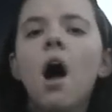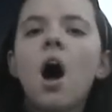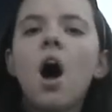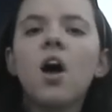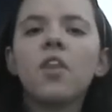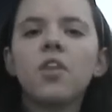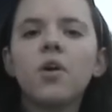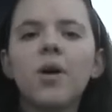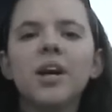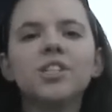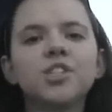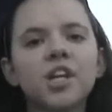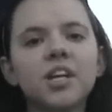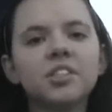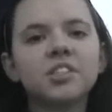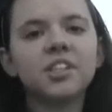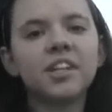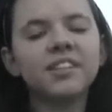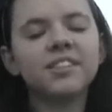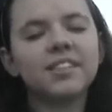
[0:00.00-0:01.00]
Although I
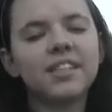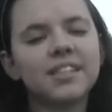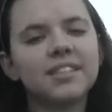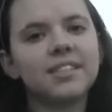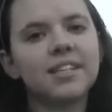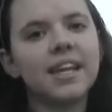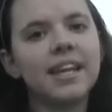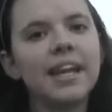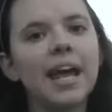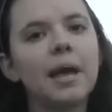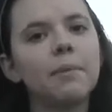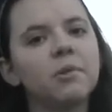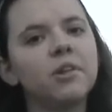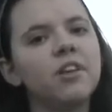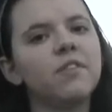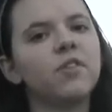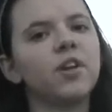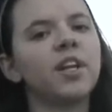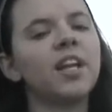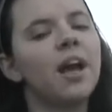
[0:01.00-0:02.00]
just turned 16, I
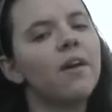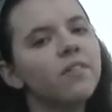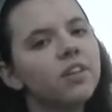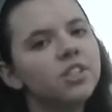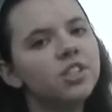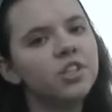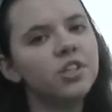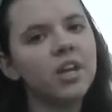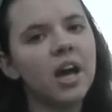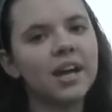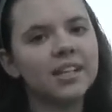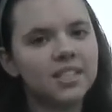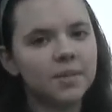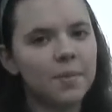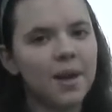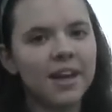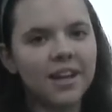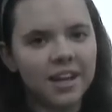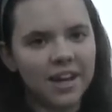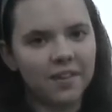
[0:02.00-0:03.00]
believe you're never too young to
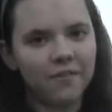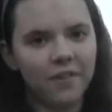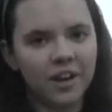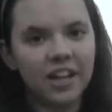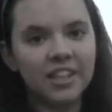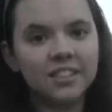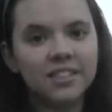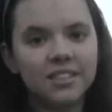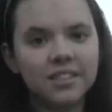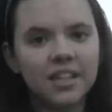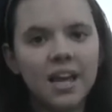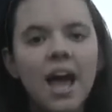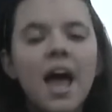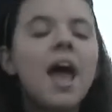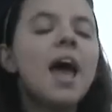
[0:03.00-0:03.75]
make a difference.